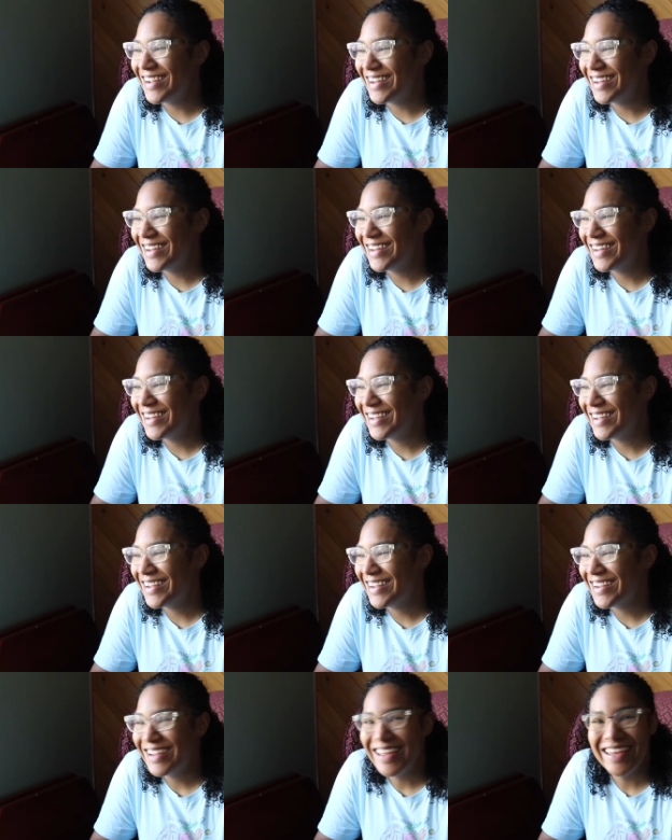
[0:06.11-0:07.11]

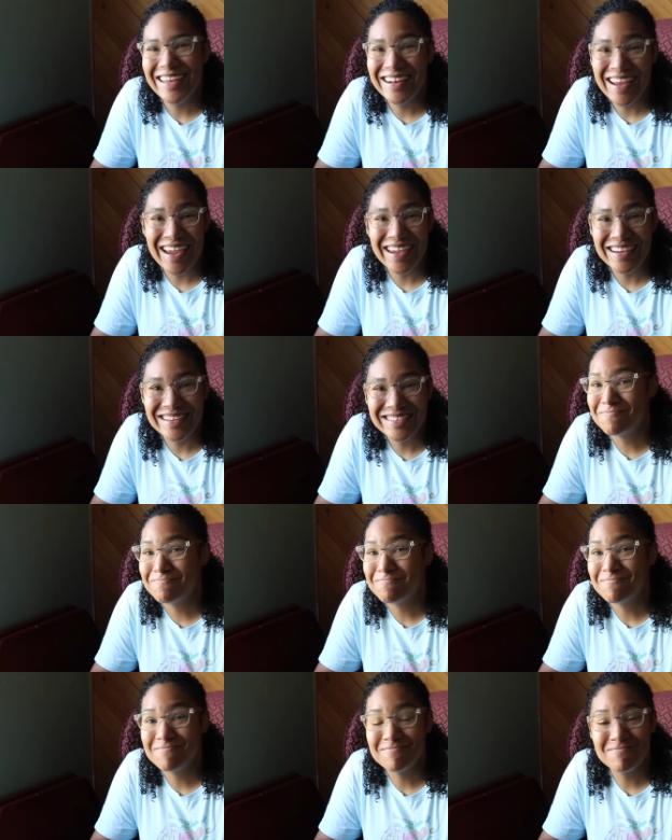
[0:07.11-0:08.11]
it ain't.
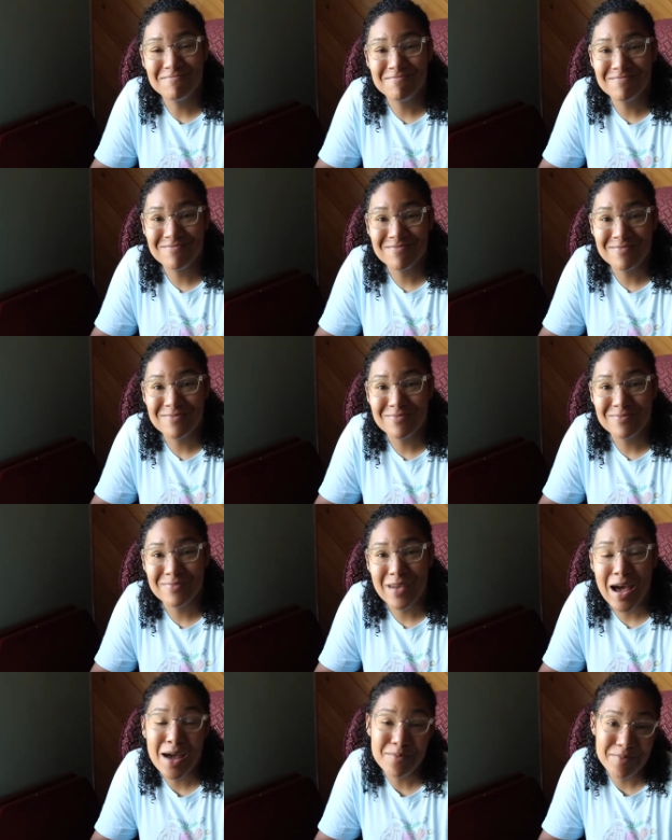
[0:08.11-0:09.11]

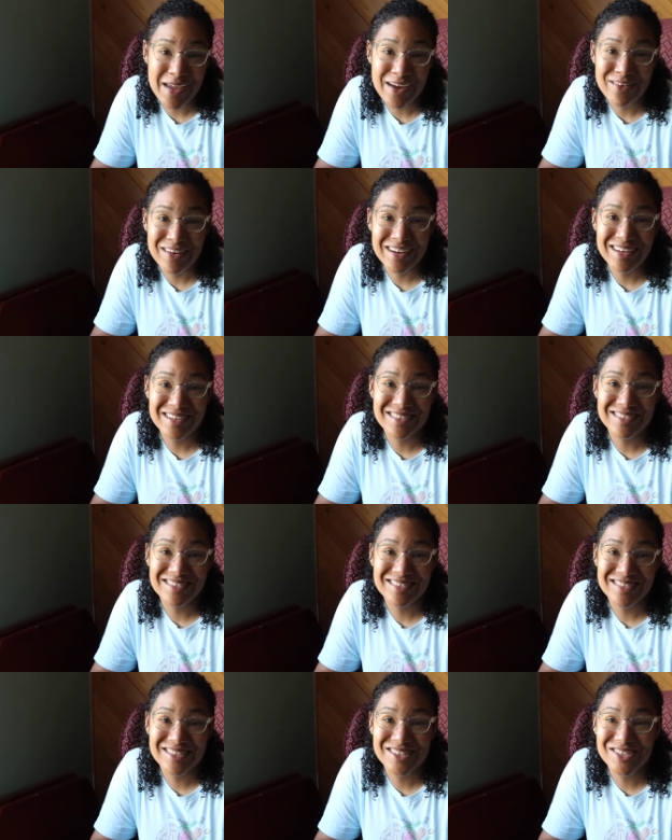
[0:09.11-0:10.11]
I'm married,
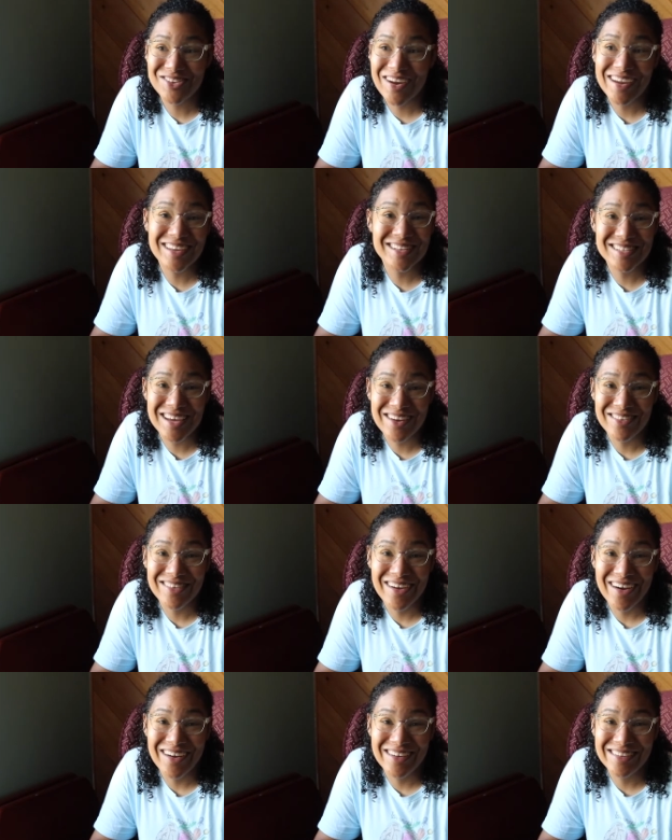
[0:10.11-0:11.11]
so I can tell
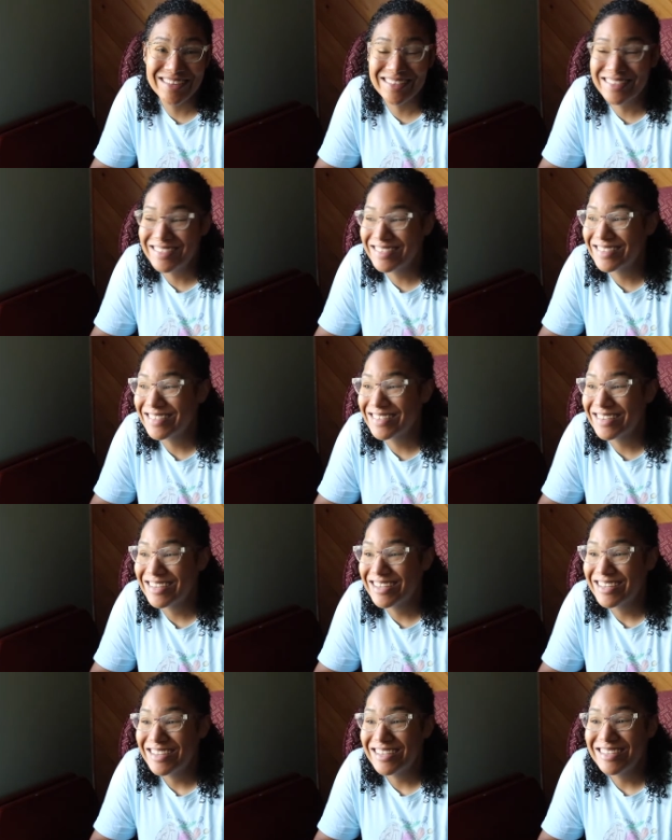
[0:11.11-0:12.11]
y'all.
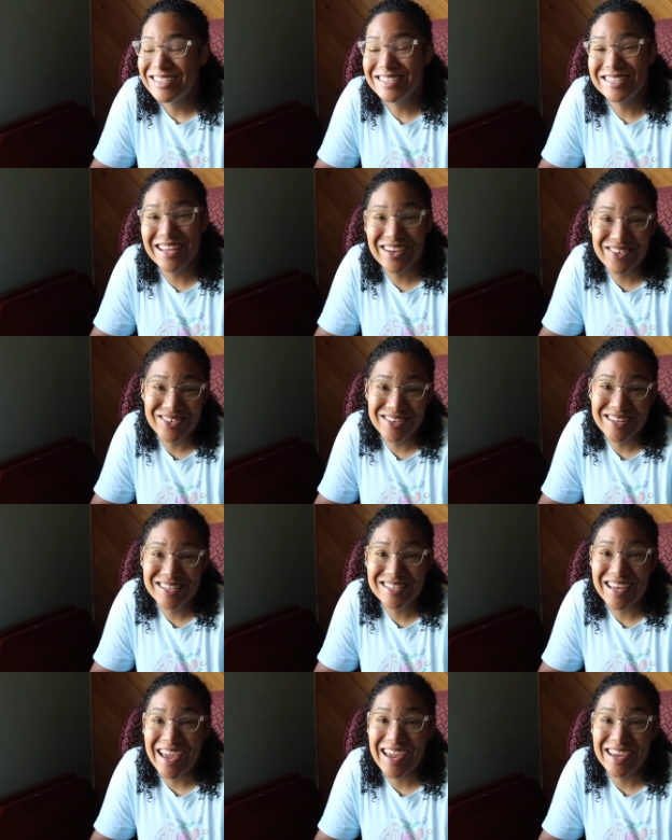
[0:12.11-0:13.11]
Singleness
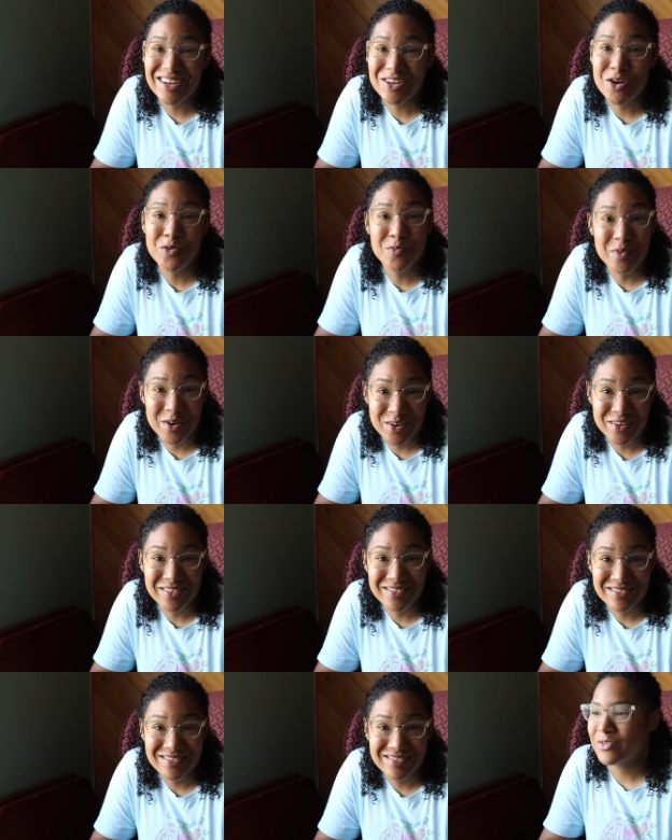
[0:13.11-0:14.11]
ain't no
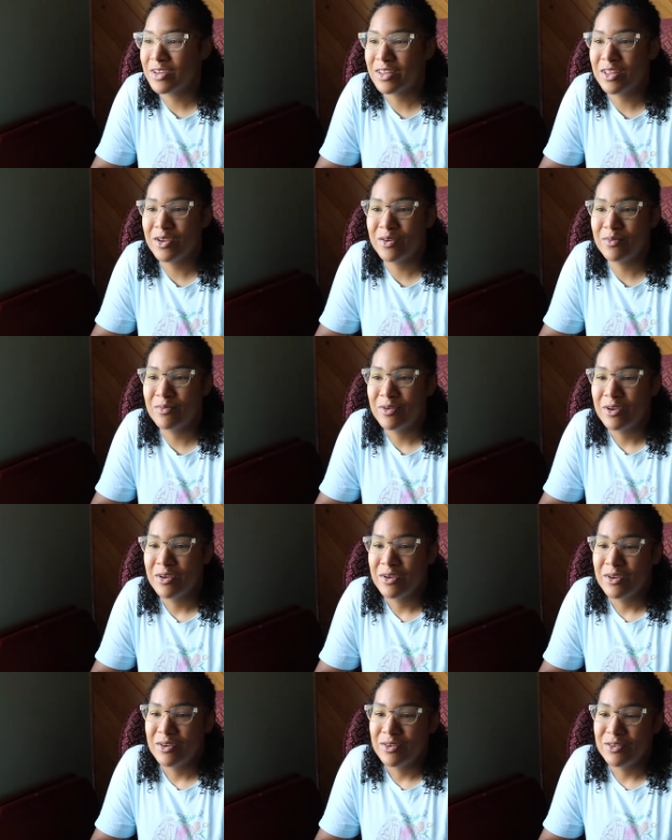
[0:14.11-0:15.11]
burden. Really
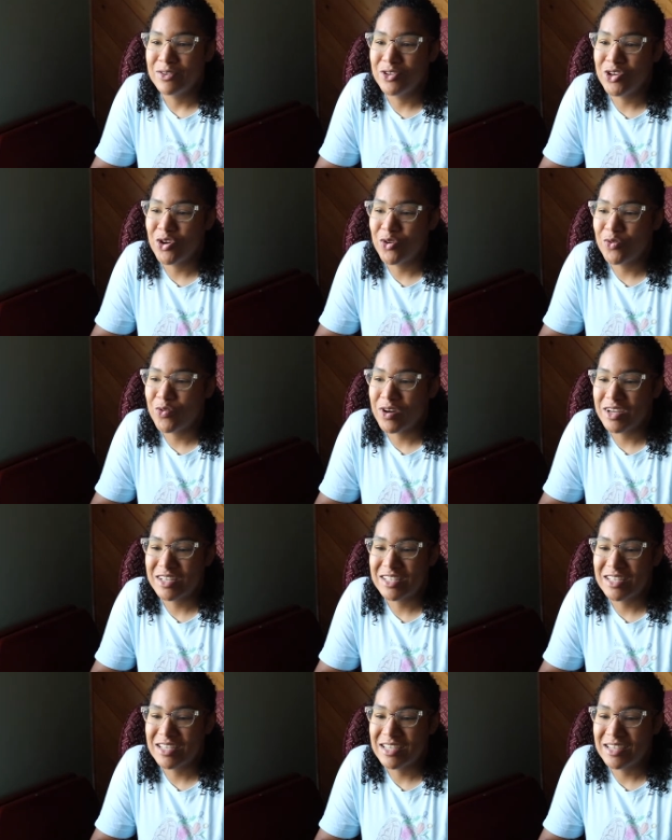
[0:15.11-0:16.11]
don't want
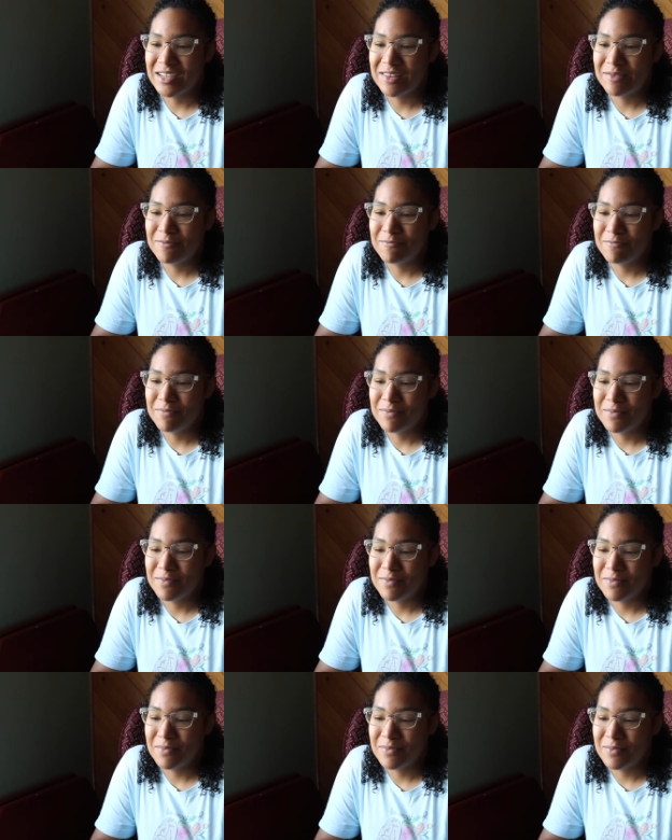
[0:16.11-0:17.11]
to
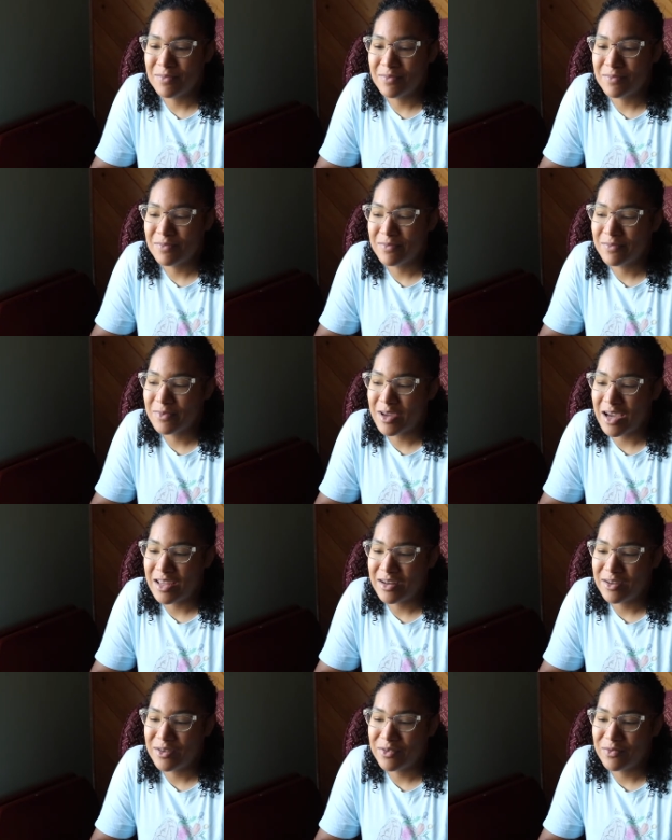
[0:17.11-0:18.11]
kind
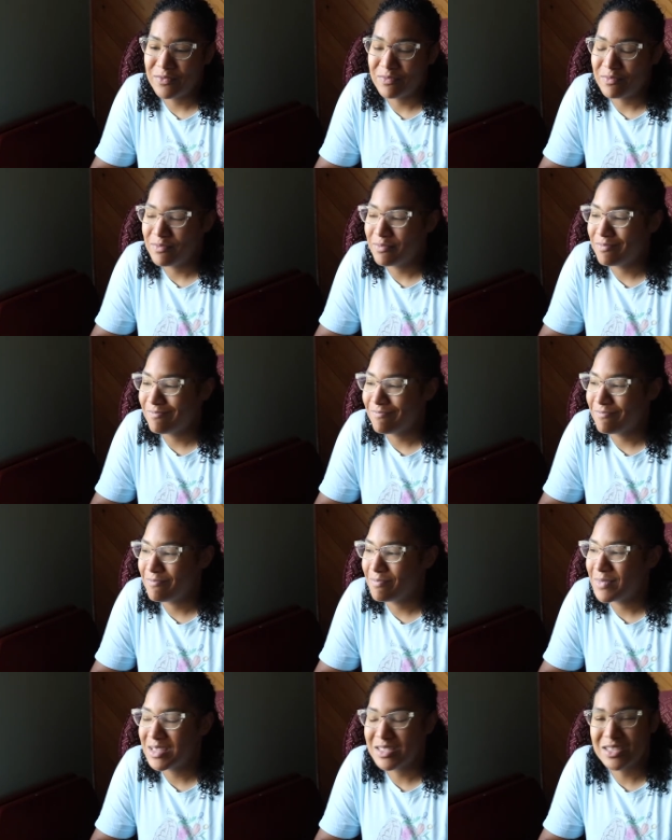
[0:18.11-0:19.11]
of
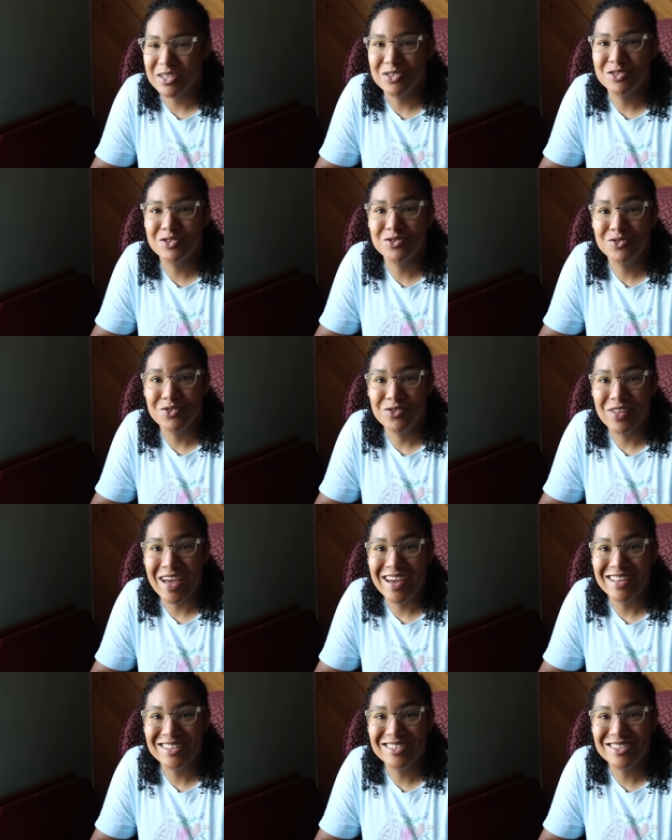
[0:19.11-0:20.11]
misconstrue
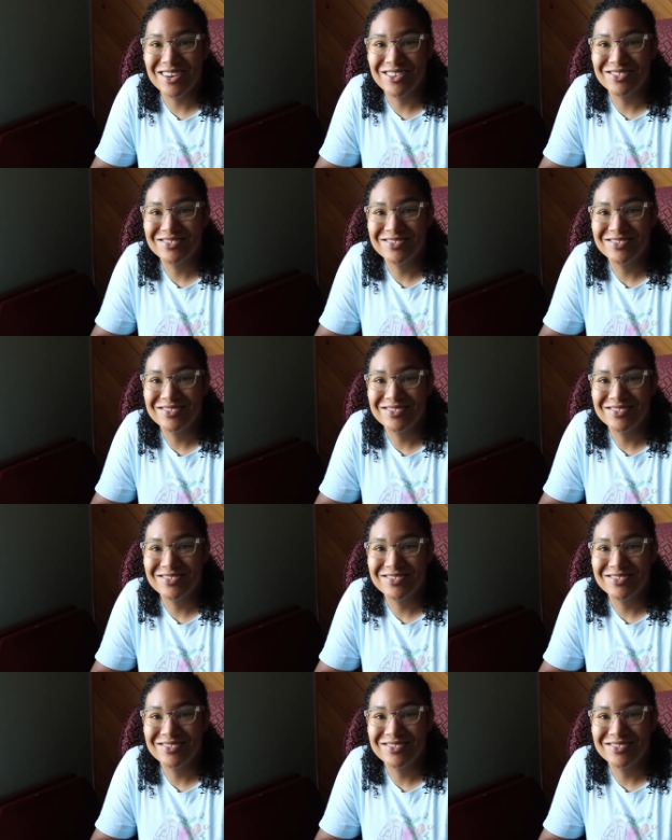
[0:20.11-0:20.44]
that, so